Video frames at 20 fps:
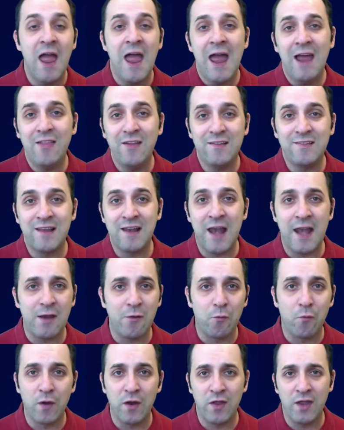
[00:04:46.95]
at least in any
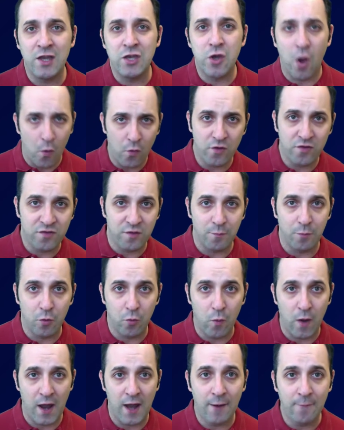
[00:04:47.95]
really noticeable
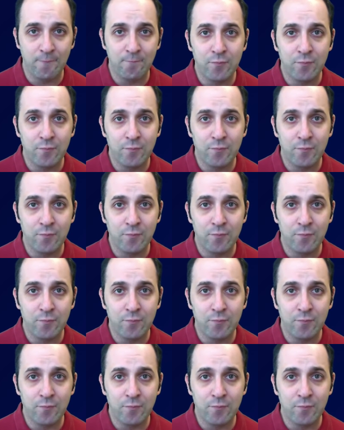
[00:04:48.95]
way.